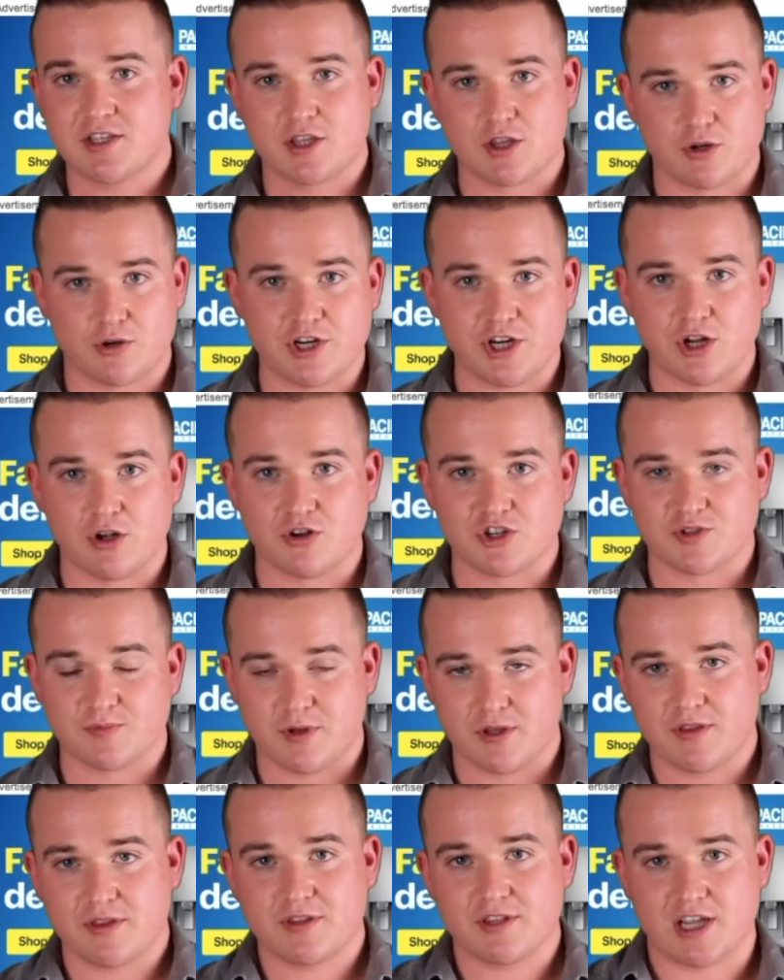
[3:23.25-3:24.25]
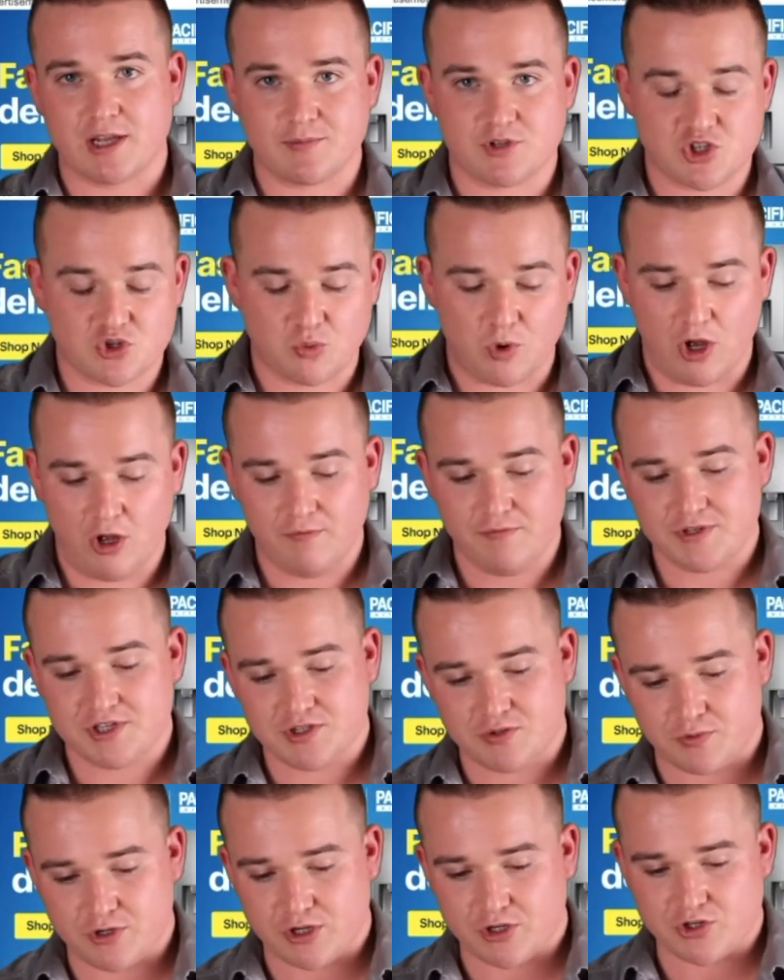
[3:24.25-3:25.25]
thirty dollars a month times twelve is
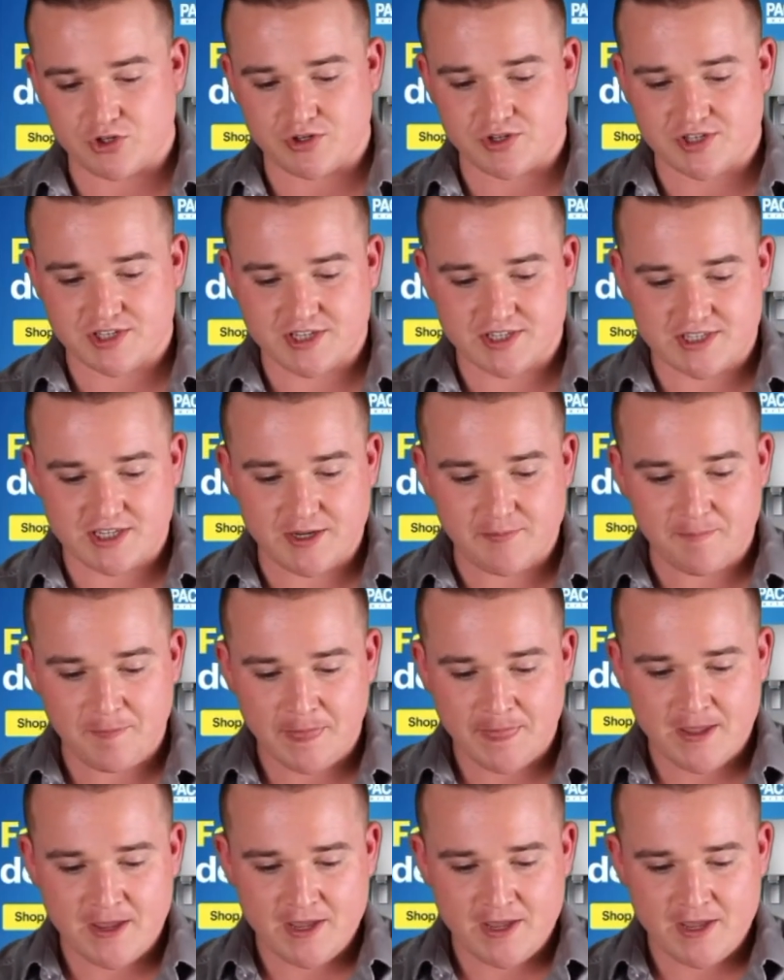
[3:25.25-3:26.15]
three hundred sixty dollars.